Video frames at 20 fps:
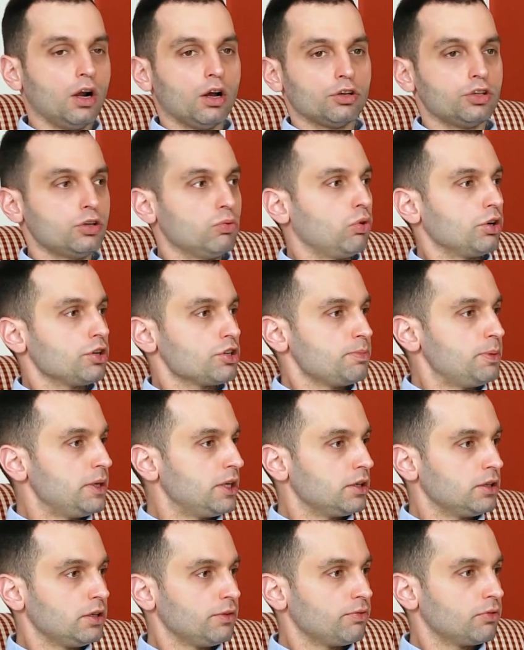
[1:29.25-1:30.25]
You want to
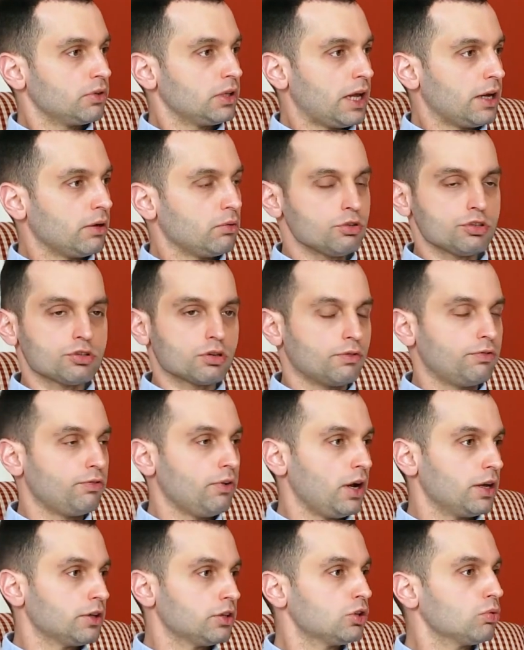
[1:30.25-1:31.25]
speak a different language? Fine.